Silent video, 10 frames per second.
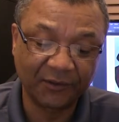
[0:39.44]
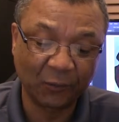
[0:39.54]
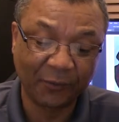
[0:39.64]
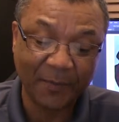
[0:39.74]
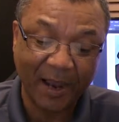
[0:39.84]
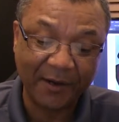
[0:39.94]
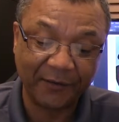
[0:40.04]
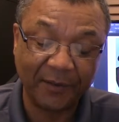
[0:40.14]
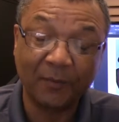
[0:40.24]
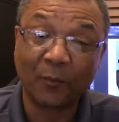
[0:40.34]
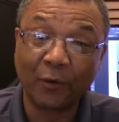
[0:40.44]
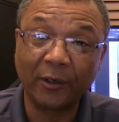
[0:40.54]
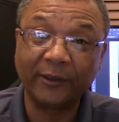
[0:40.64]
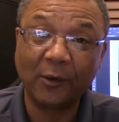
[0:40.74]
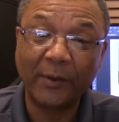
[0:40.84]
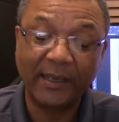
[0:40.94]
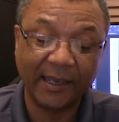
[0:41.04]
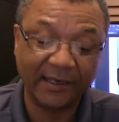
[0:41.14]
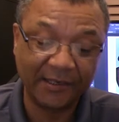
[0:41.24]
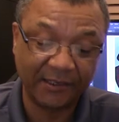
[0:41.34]
it's a reminder that Memorial Day
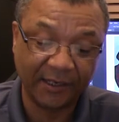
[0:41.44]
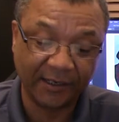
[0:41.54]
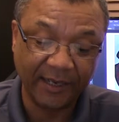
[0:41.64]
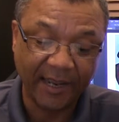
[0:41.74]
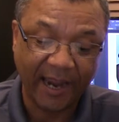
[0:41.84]
weekend is here